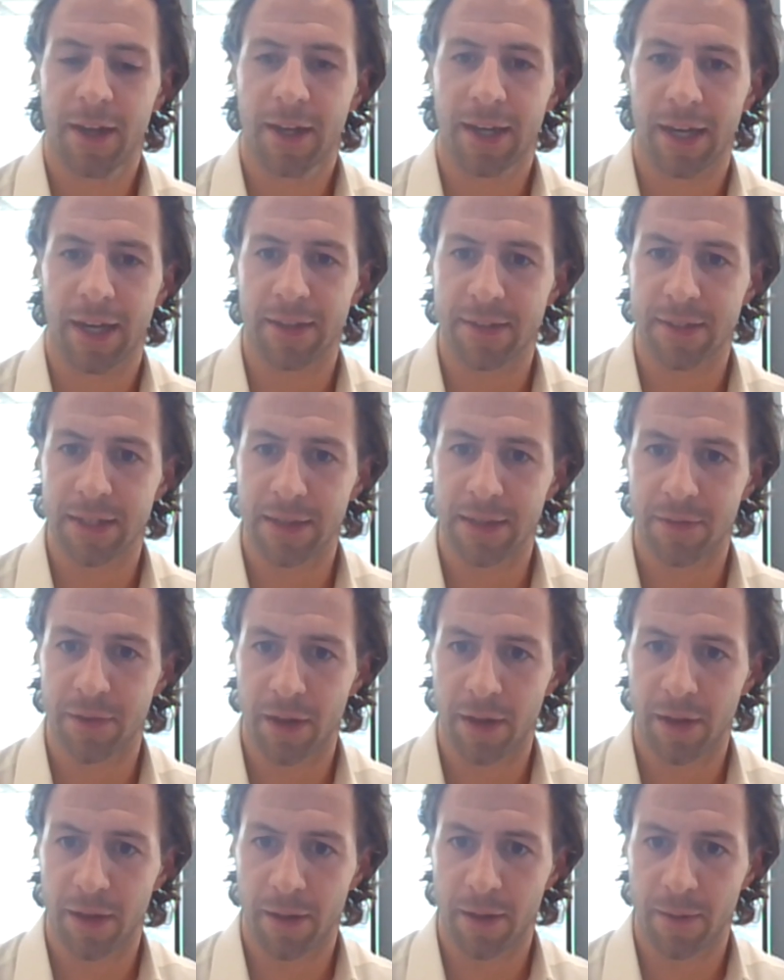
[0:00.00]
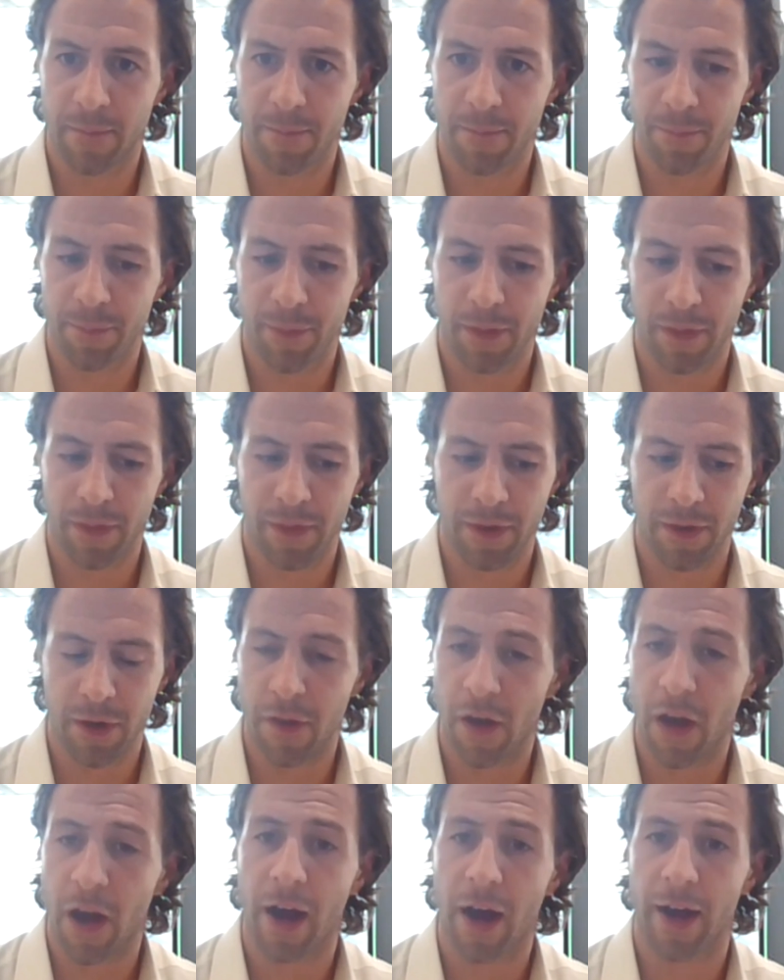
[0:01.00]
can deliver
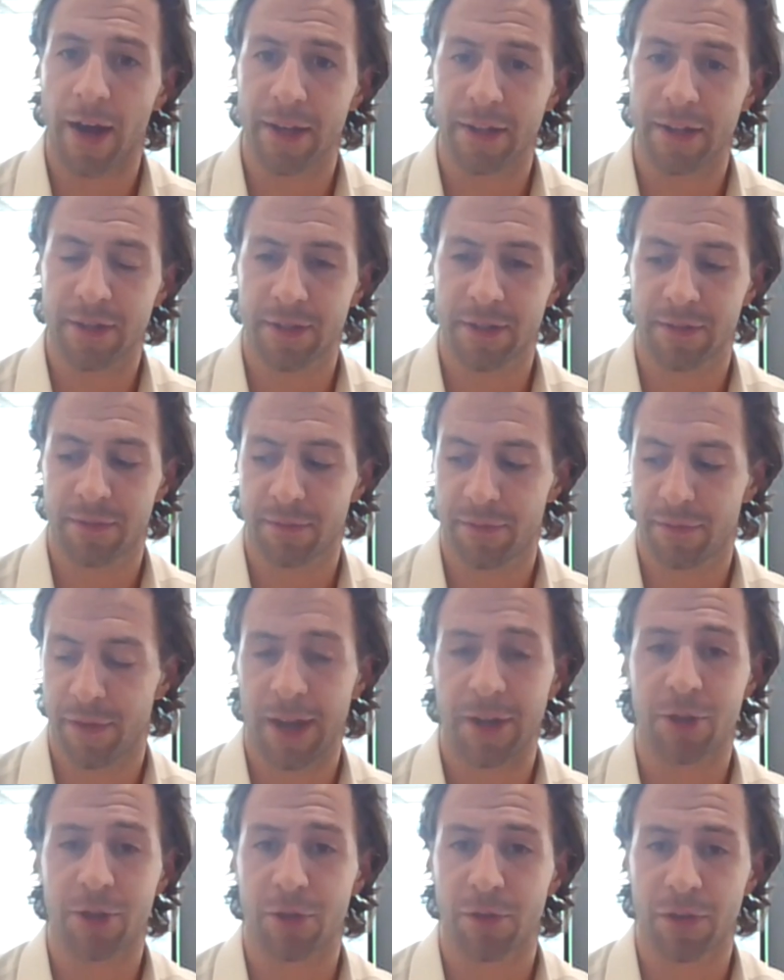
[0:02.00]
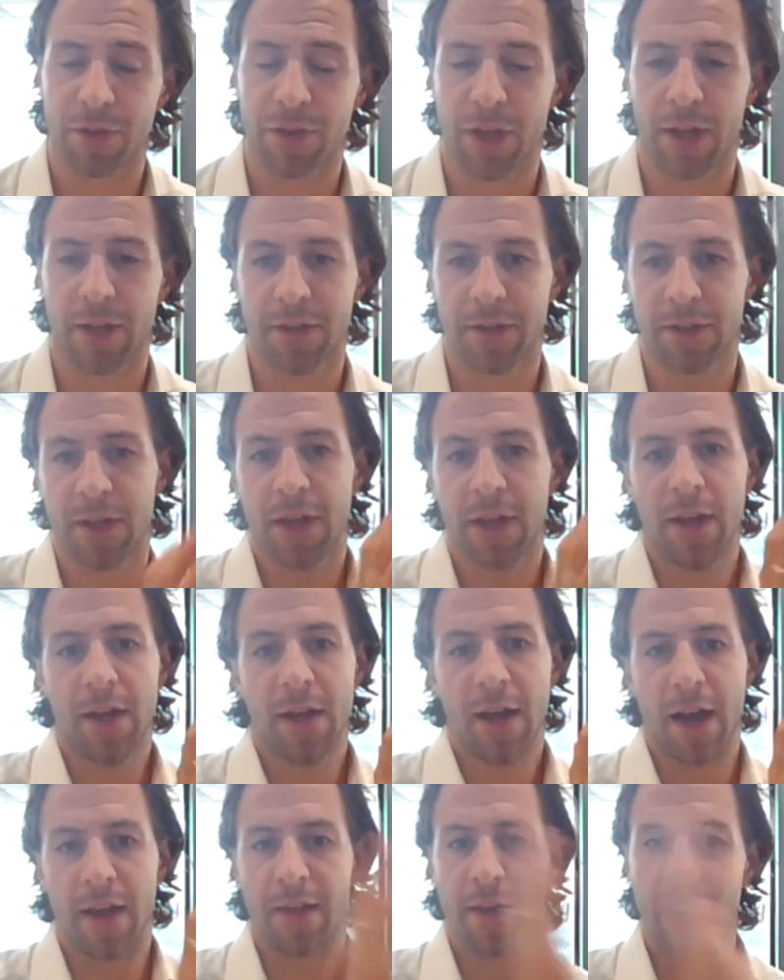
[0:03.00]
the highest financial returns.
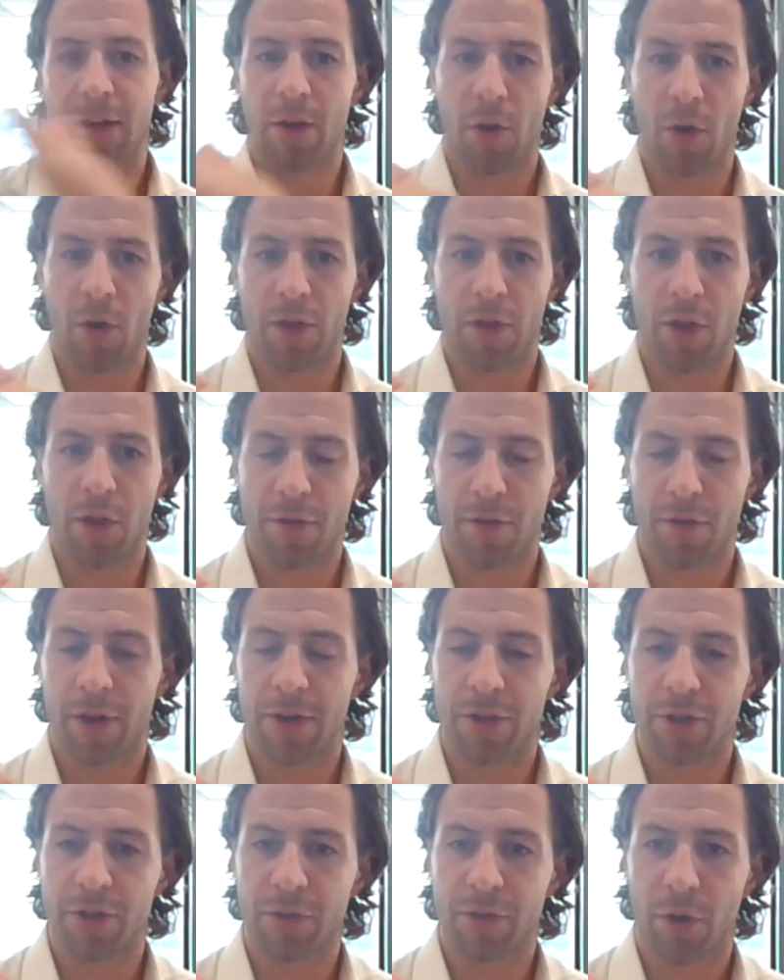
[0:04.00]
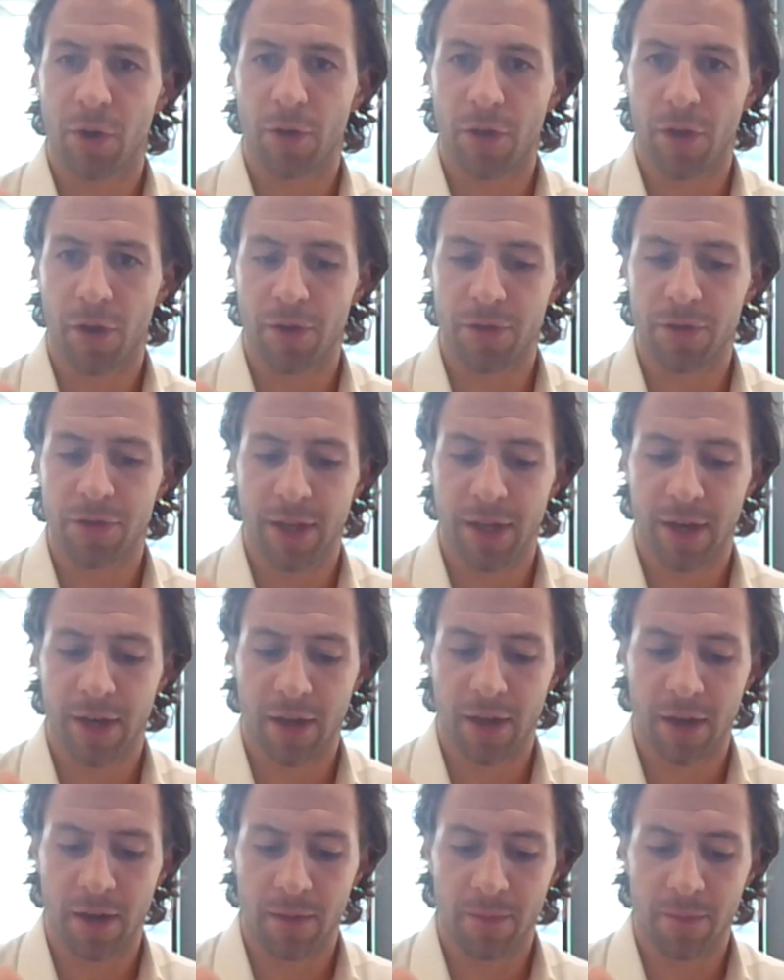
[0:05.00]
And then on the other end, you've got those that
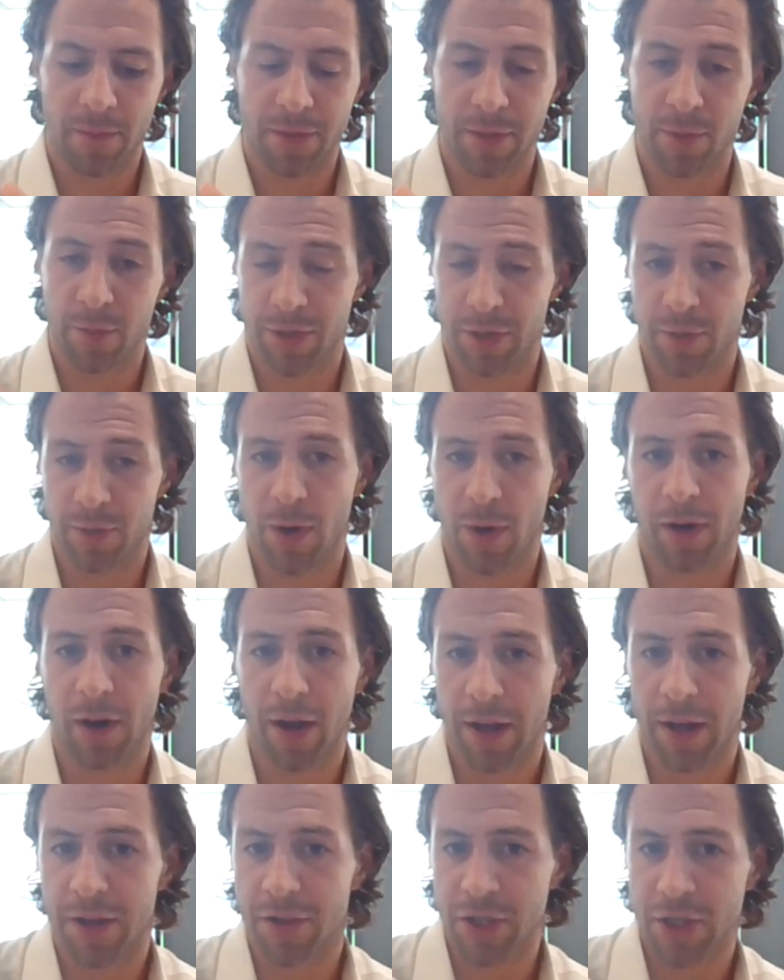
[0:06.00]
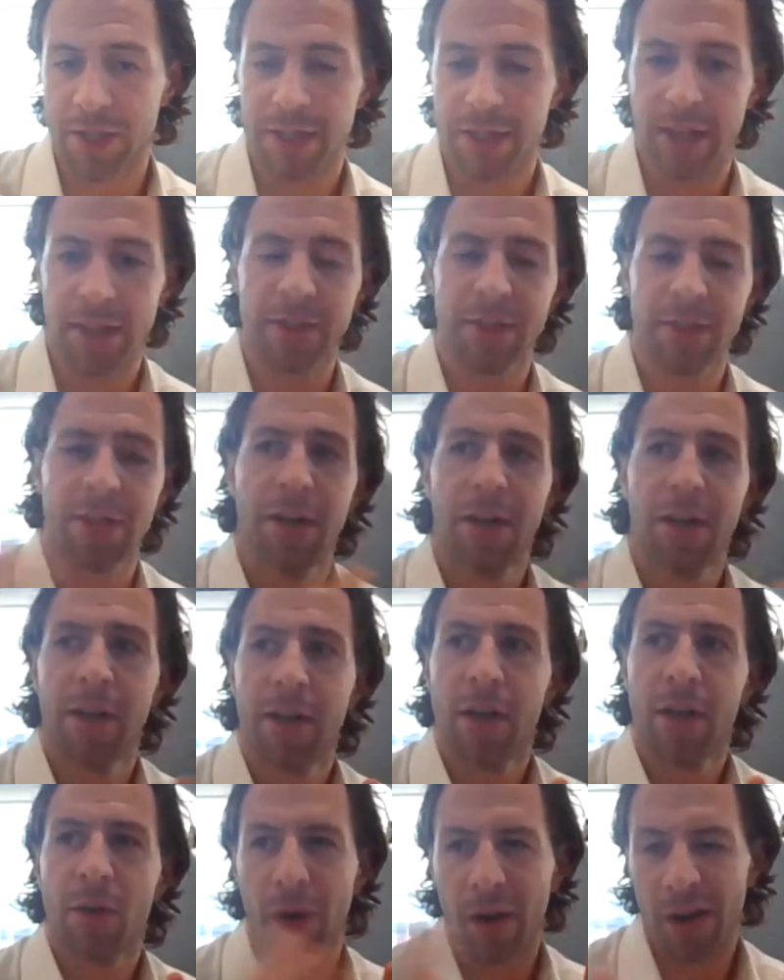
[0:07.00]
are, which is where IAG sits.
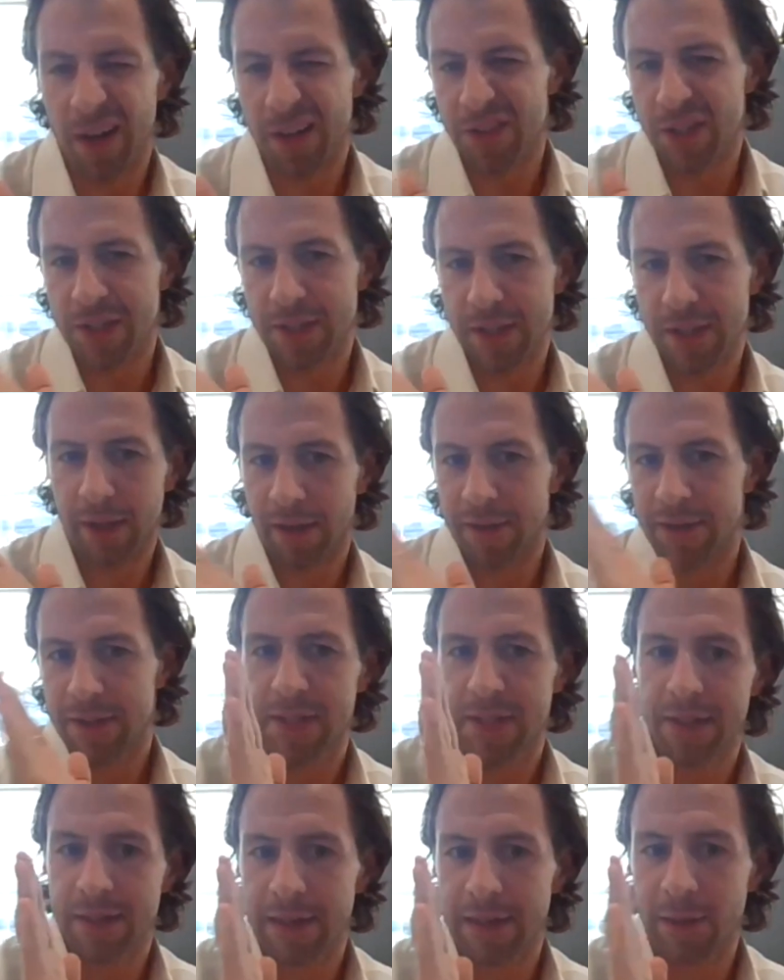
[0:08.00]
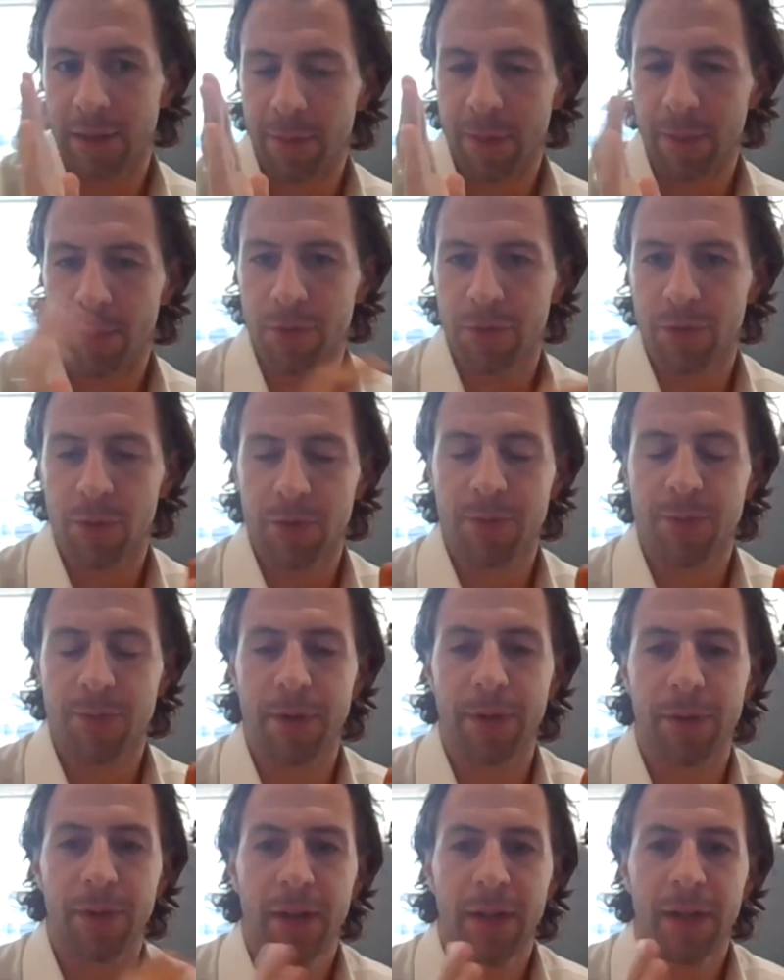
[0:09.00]
Well, IAG kind of sits a little bit more towards the
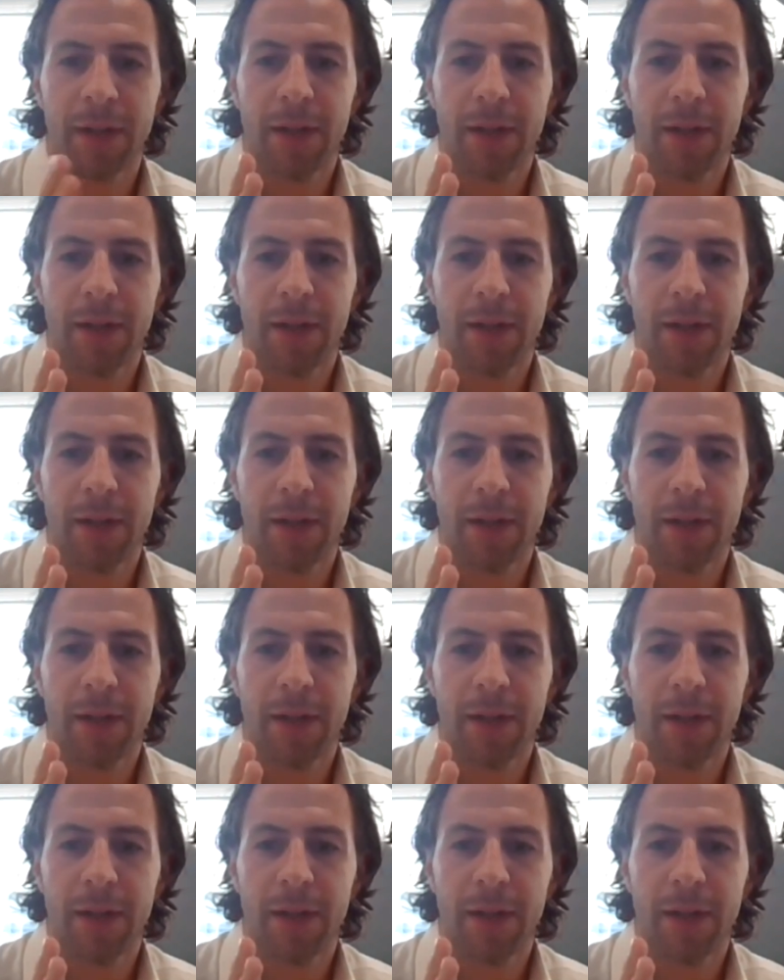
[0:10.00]
middle,